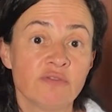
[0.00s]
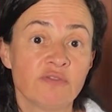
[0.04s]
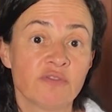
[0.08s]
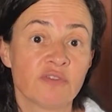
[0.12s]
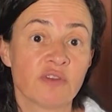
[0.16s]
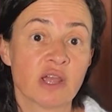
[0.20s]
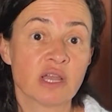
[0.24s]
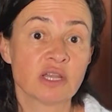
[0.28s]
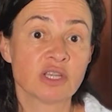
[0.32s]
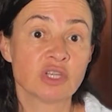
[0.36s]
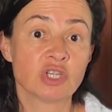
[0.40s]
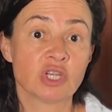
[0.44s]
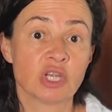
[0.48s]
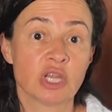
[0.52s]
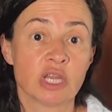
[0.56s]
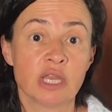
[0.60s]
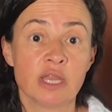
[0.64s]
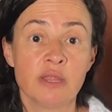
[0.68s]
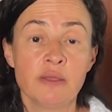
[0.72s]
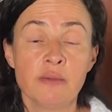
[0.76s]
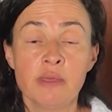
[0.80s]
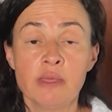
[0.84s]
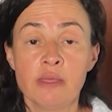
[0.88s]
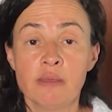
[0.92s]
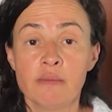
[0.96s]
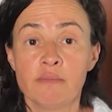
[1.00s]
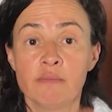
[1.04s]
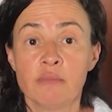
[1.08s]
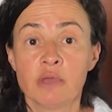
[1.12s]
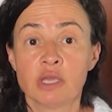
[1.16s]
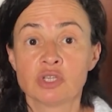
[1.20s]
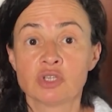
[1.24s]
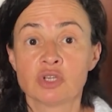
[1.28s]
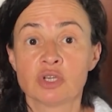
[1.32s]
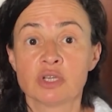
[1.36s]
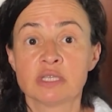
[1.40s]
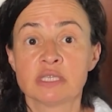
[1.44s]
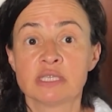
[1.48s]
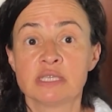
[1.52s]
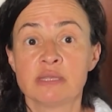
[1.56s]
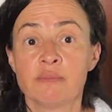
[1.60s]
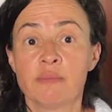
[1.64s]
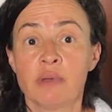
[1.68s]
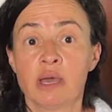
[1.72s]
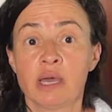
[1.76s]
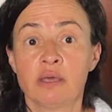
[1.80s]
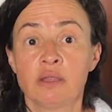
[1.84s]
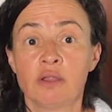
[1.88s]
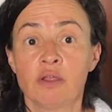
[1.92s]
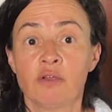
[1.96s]
fraction measures the
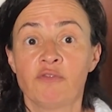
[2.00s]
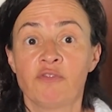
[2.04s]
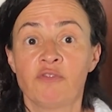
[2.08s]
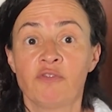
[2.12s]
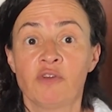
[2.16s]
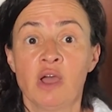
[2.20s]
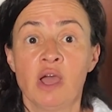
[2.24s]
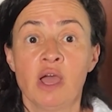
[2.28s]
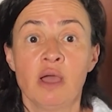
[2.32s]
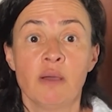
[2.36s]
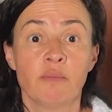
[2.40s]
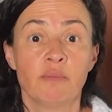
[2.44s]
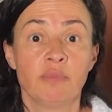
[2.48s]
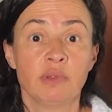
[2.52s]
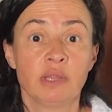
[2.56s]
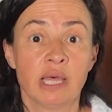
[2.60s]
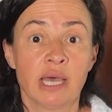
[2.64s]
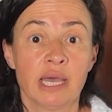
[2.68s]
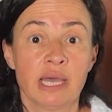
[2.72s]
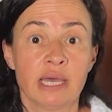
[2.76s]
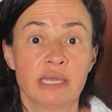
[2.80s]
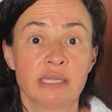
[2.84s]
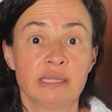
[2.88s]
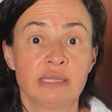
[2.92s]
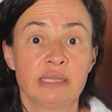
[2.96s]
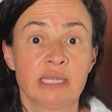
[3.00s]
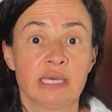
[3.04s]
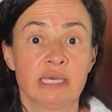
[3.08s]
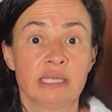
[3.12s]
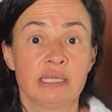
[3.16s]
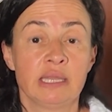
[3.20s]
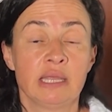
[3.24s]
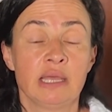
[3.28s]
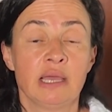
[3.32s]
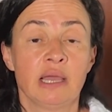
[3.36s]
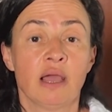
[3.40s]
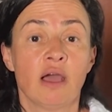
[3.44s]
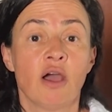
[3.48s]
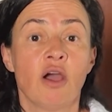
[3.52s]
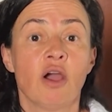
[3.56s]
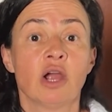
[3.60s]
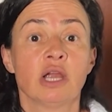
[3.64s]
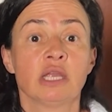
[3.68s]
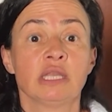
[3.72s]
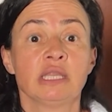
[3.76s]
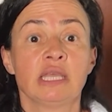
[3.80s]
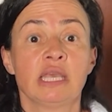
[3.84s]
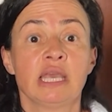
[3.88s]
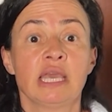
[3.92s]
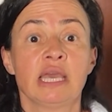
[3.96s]
amount of blood that
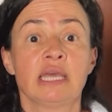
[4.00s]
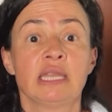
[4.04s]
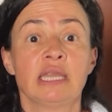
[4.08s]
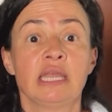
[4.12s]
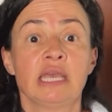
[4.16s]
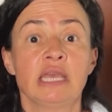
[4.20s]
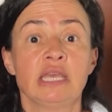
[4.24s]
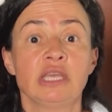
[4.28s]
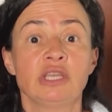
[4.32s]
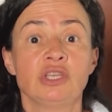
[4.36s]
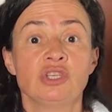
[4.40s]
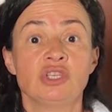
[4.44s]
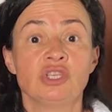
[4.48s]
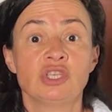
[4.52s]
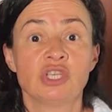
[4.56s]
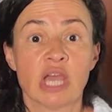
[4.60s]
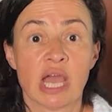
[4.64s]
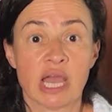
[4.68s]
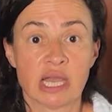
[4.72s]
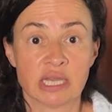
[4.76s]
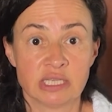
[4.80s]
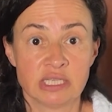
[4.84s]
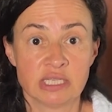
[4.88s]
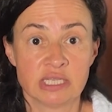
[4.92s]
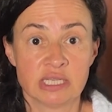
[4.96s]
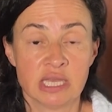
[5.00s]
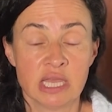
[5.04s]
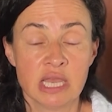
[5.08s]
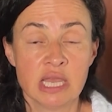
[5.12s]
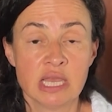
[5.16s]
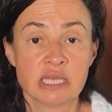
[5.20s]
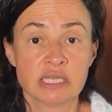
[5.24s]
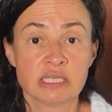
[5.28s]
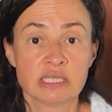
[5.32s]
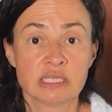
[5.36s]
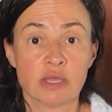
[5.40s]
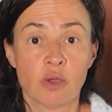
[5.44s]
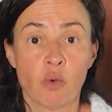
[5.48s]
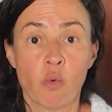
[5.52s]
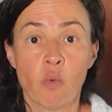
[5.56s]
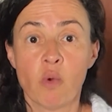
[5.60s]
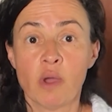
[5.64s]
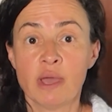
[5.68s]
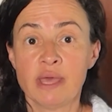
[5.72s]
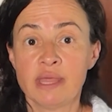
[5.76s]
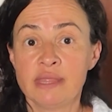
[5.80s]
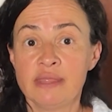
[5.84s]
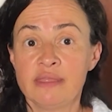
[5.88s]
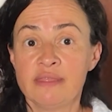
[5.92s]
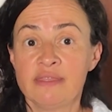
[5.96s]
heart can eject. So
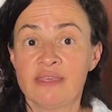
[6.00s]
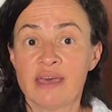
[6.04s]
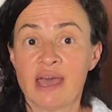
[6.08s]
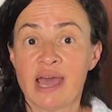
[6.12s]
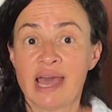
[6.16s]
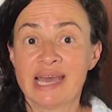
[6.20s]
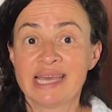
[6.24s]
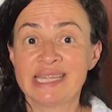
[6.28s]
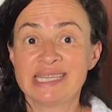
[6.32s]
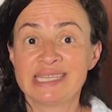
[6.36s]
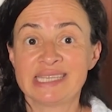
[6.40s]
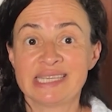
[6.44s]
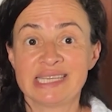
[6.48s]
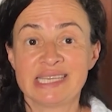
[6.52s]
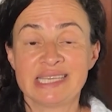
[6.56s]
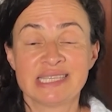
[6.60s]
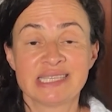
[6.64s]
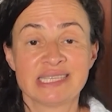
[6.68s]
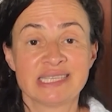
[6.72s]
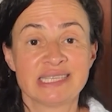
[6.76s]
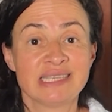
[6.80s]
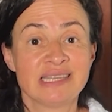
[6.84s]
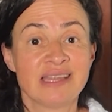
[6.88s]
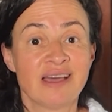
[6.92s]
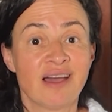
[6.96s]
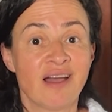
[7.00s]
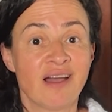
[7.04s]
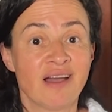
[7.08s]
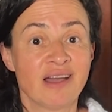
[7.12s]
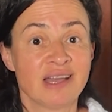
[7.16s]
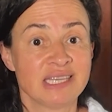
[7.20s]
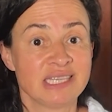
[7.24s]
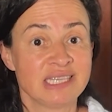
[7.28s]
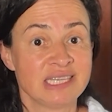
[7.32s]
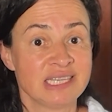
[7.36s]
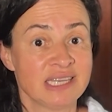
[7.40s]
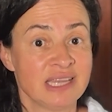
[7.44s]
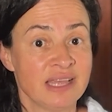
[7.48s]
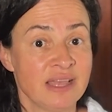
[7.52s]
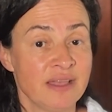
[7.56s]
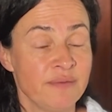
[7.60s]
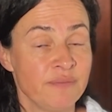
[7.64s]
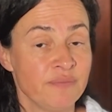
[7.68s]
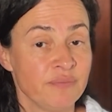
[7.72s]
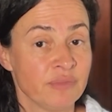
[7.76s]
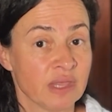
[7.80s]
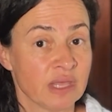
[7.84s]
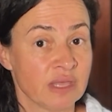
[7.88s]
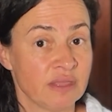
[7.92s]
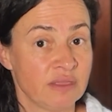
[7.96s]
when that is not
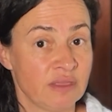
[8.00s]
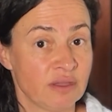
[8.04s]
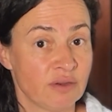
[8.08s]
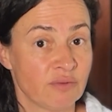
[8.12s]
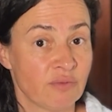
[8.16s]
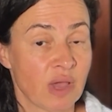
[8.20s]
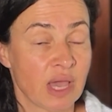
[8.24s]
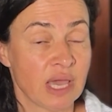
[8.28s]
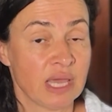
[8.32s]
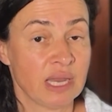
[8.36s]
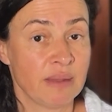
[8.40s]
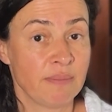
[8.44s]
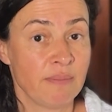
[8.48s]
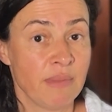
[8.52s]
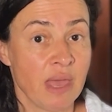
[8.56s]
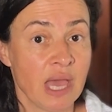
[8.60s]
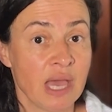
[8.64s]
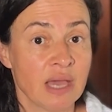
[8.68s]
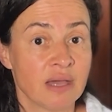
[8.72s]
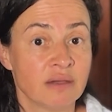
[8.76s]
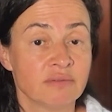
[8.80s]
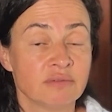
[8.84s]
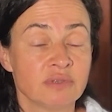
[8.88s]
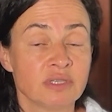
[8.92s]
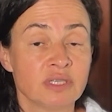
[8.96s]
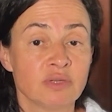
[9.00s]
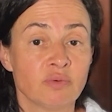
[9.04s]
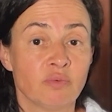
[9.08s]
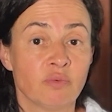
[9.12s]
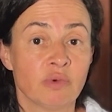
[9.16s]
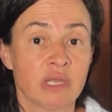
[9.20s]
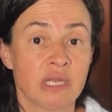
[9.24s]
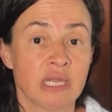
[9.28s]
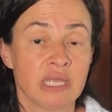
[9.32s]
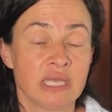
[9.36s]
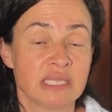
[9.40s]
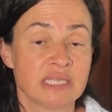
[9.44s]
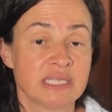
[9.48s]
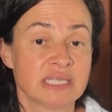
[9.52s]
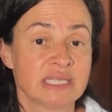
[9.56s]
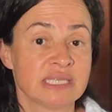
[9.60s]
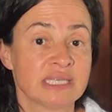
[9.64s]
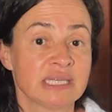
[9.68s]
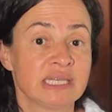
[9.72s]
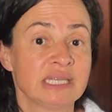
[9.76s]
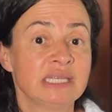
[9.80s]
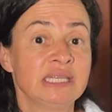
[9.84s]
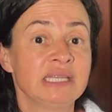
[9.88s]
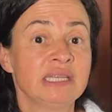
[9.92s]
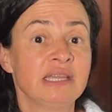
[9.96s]
the right amount when it's
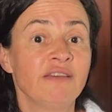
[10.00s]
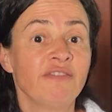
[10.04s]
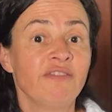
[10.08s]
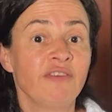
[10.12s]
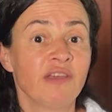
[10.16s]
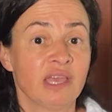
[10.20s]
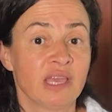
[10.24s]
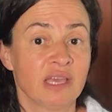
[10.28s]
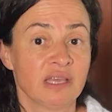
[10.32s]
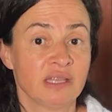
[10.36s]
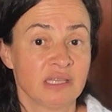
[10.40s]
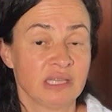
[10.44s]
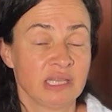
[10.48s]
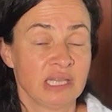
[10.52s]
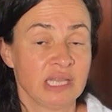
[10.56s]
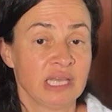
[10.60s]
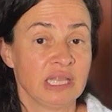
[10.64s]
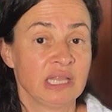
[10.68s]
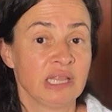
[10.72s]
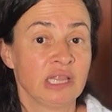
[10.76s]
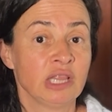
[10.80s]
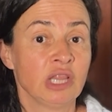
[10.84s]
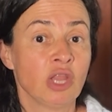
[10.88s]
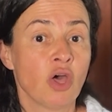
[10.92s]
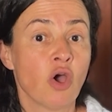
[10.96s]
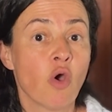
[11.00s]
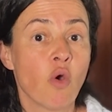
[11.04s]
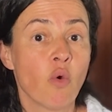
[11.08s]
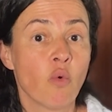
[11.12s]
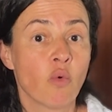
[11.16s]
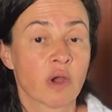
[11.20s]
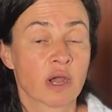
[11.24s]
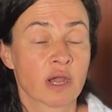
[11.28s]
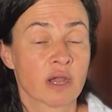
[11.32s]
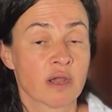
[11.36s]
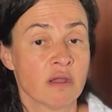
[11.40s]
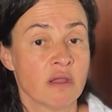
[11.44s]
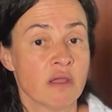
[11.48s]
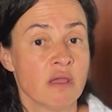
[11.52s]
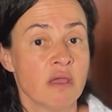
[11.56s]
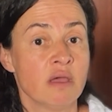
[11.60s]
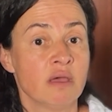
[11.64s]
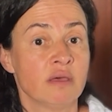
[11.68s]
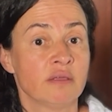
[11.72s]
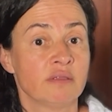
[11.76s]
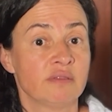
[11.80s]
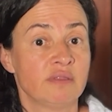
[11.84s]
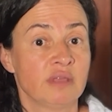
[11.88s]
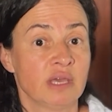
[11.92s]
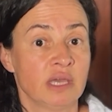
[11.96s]
significantly lower
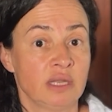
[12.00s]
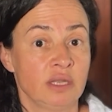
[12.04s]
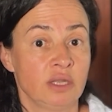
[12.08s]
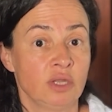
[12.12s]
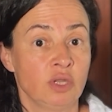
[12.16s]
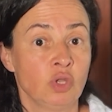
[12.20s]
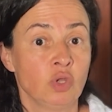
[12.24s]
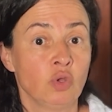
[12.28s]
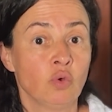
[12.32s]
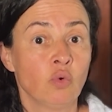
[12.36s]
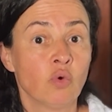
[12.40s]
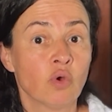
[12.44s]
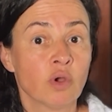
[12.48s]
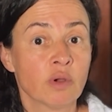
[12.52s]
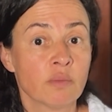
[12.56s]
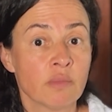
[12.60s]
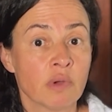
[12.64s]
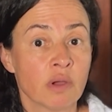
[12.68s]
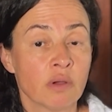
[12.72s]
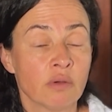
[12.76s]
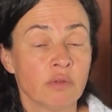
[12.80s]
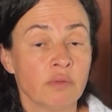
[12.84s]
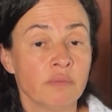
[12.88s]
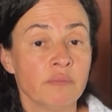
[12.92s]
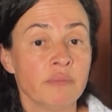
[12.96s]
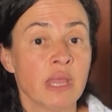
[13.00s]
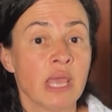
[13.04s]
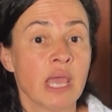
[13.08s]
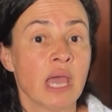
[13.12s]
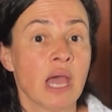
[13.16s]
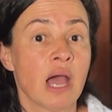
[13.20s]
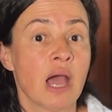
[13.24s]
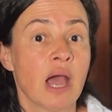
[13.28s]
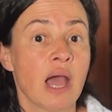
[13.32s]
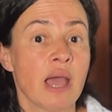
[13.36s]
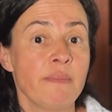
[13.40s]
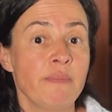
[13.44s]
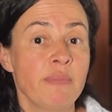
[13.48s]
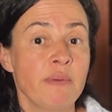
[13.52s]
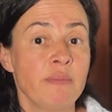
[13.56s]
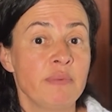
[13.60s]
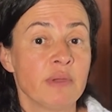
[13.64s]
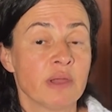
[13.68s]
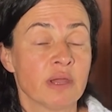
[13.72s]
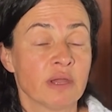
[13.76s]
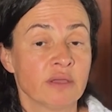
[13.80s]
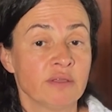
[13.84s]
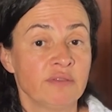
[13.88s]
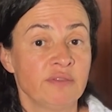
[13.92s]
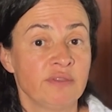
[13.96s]
than normal,
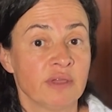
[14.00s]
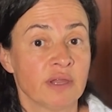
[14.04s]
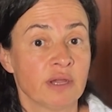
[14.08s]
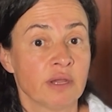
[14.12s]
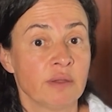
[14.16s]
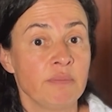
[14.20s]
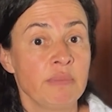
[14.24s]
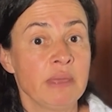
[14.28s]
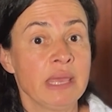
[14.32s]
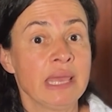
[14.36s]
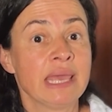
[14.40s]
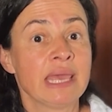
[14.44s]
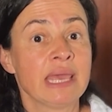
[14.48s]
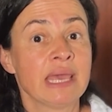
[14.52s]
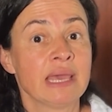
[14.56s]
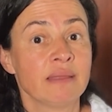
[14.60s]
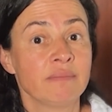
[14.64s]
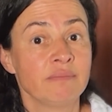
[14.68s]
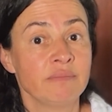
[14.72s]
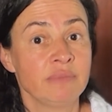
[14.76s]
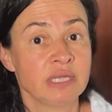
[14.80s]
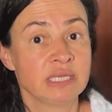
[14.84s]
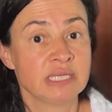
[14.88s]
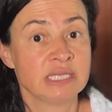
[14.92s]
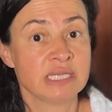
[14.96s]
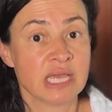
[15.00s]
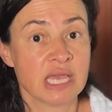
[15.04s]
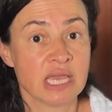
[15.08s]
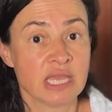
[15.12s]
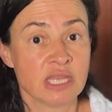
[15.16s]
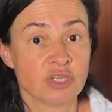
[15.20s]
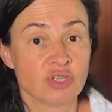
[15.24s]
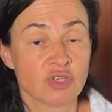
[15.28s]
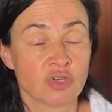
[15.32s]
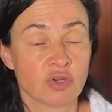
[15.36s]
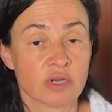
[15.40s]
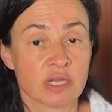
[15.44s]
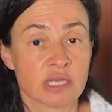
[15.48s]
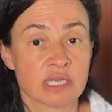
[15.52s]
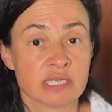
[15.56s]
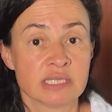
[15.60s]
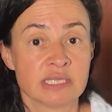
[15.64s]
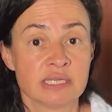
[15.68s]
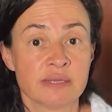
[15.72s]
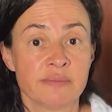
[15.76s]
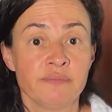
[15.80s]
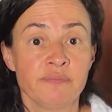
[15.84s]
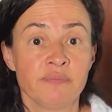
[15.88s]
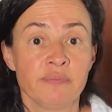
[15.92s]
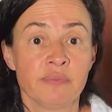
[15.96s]
hyperbaric therapy can be
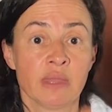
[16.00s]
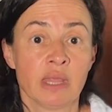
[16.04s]
dangerous.